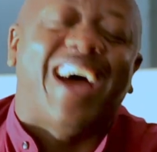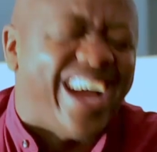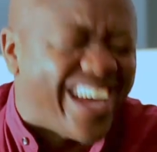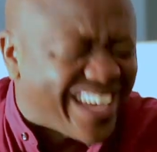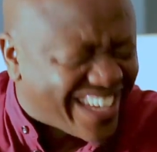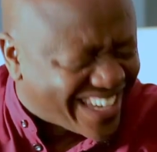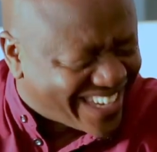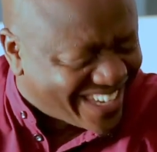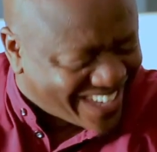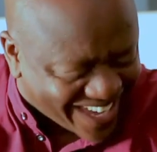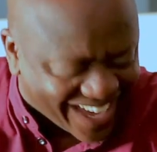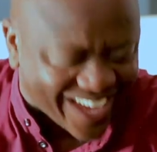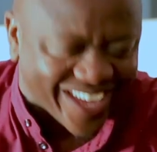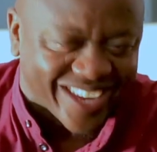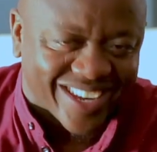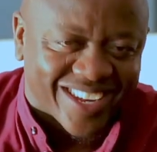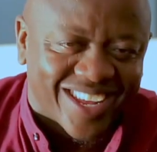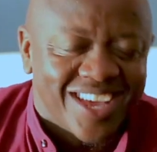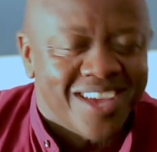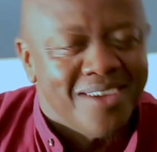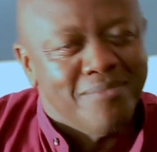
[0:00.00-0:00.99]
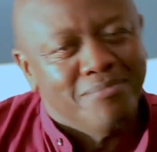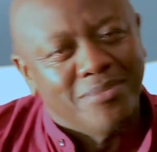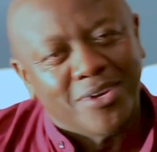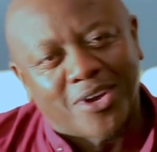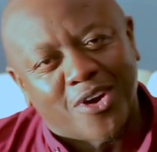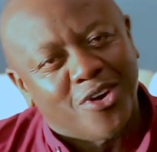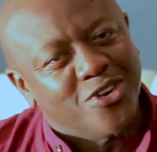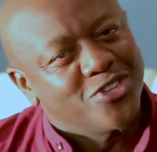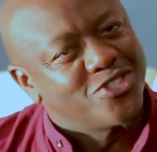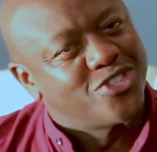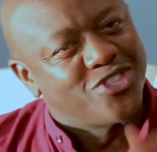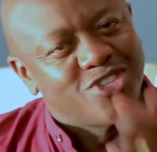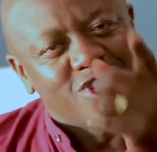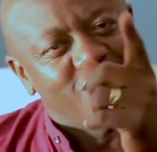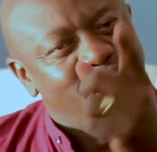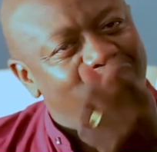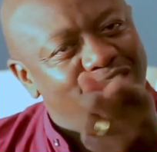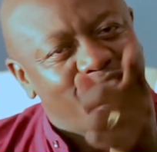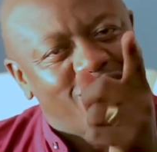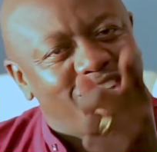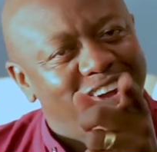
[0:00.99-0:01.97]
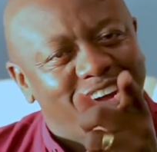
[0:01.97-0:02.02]
again, because
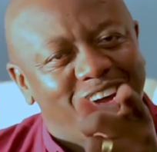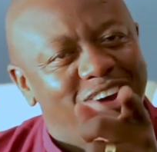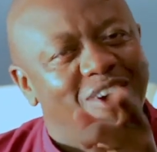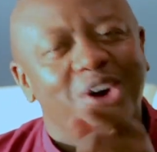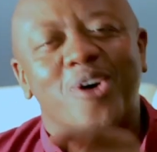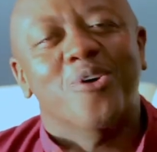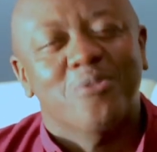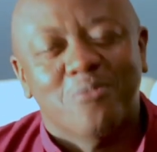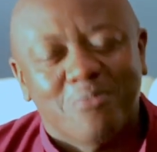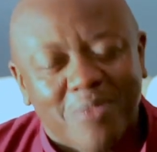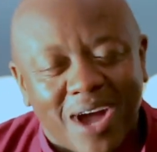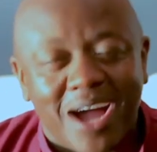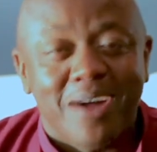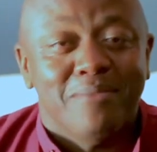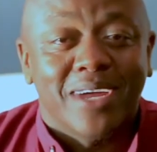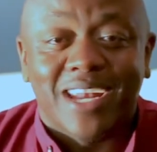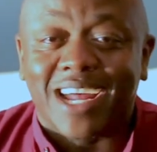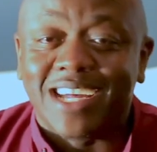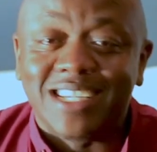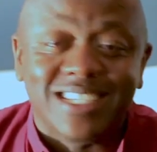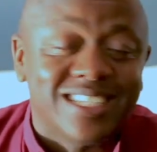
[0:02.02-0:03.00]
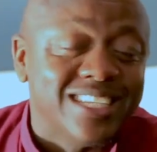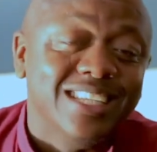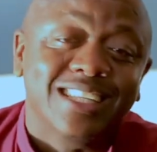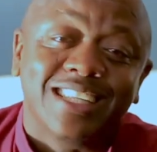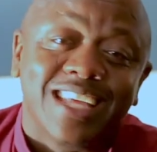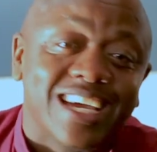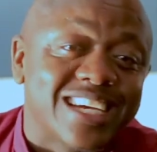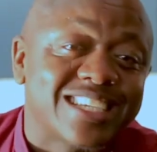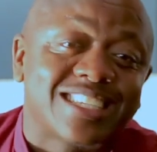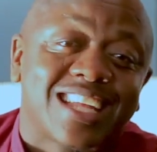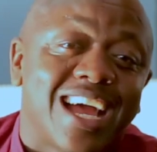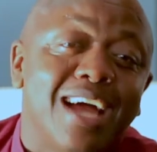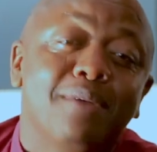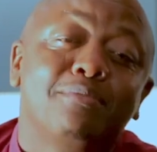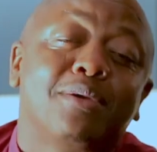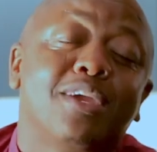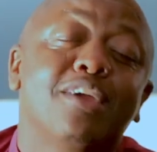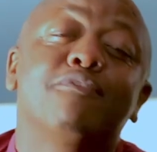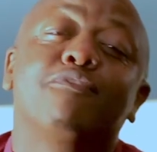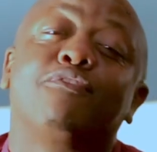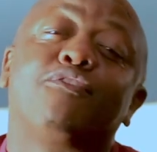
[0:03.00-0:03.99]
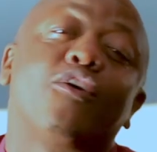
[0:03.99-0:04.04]
you're a goldmine. And until next time,
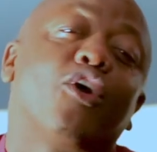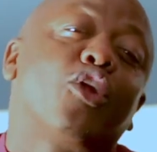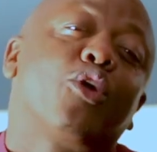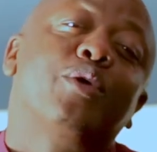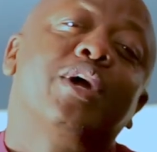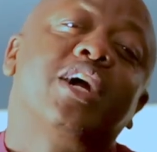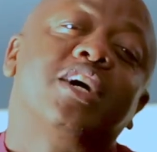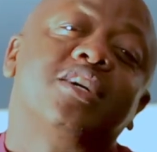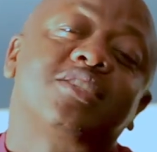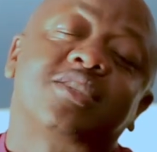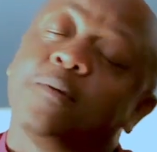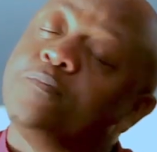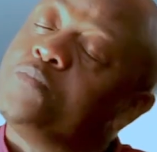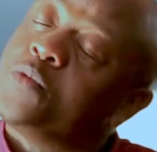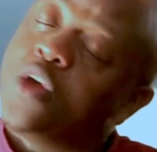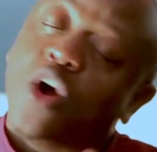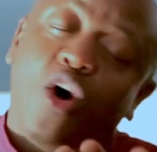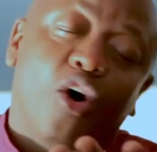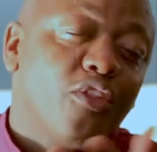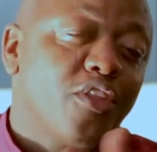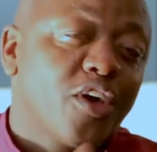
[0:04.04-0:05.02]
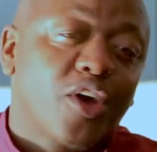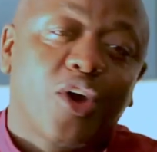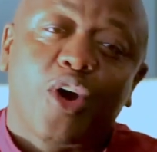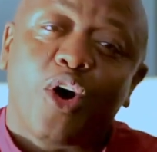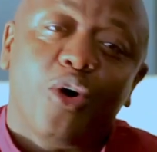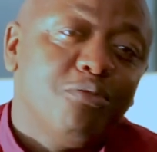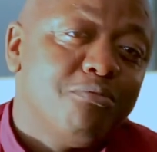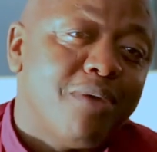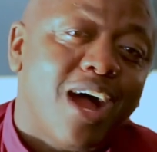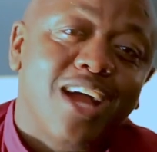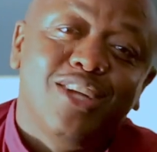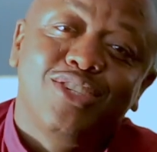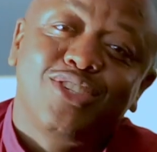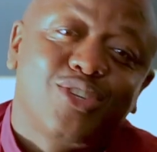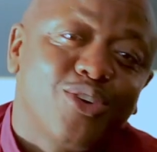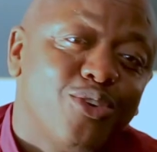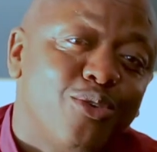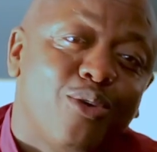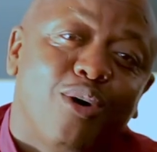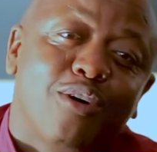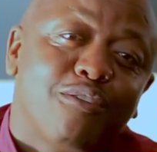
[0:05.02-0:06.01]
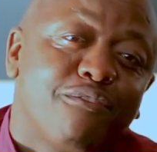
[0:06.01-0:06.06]
keep following us on the Goldmine
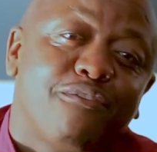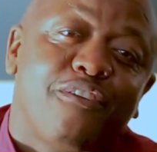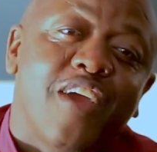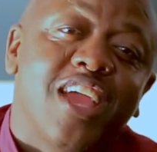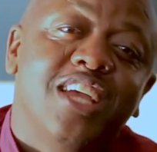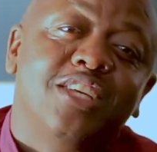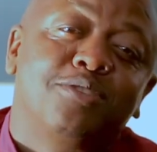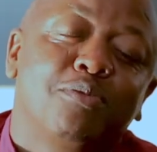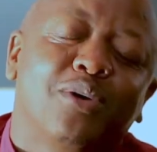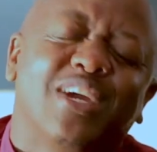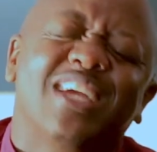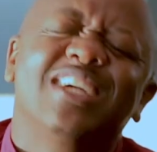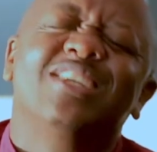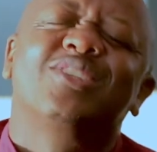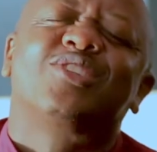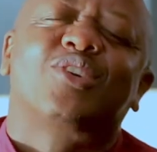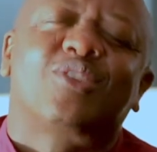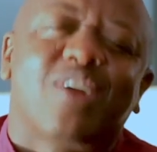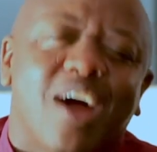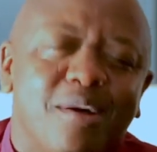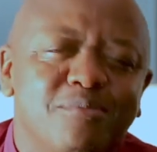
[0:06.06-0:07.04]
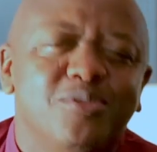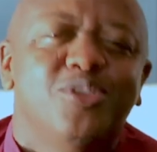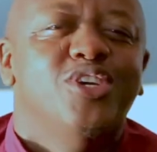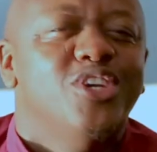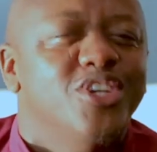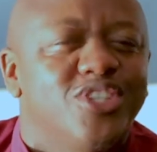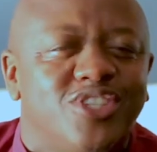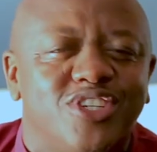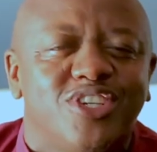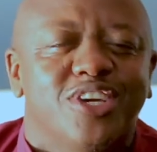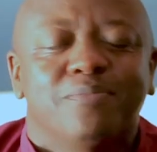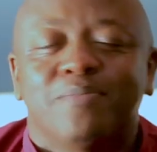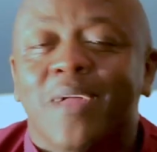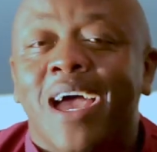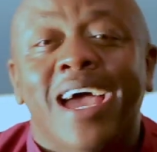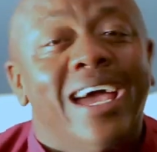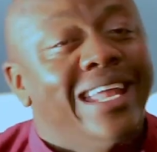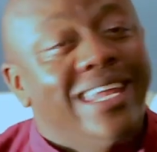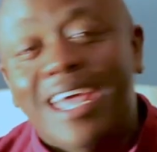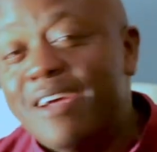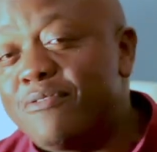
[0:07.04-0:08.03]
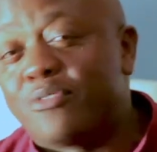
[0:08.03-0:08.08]
Show on Facebook, Instagram, YouTube,
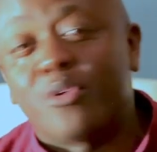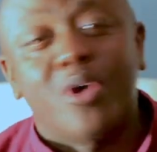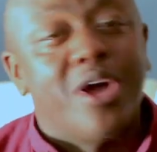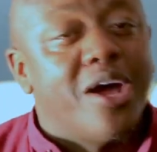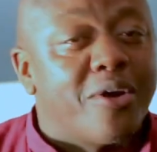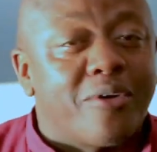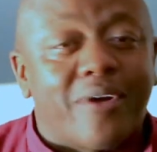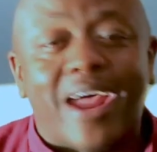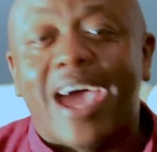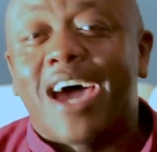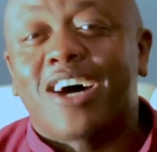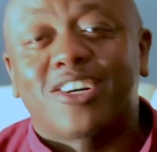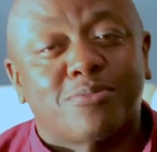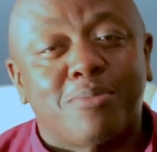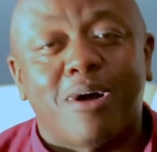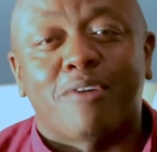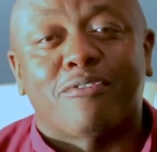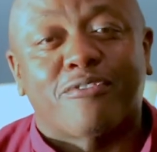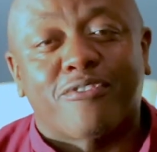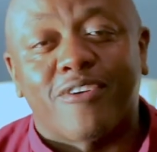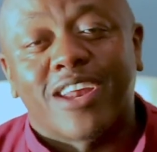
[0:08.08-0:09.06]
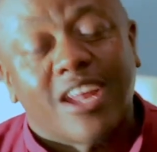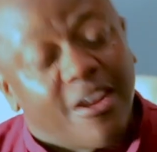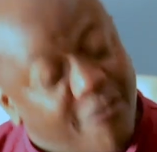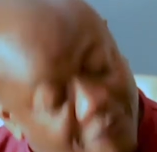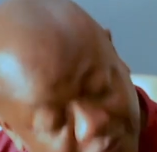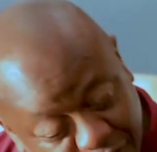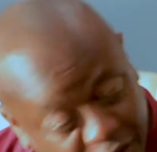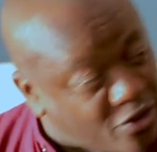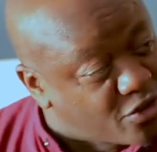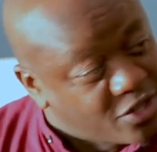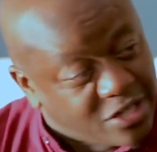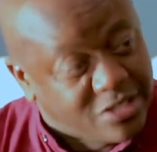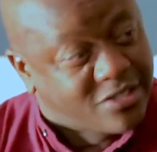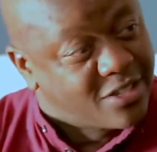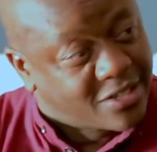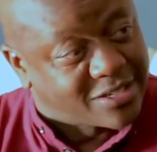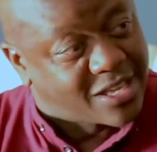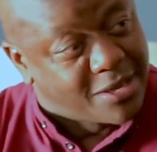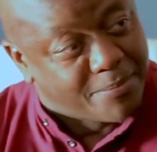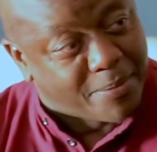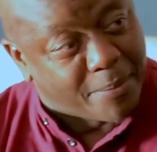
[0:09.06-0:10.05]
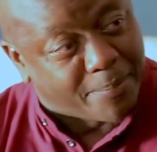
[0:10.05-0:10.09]
and everywhere else, my friend. And follow, is
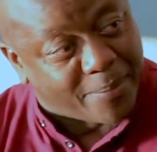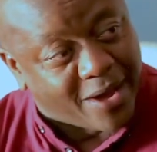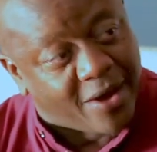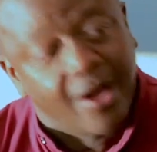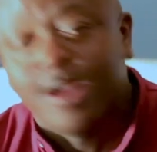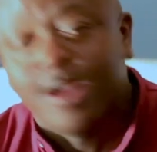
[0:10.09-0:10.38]
it Keep It?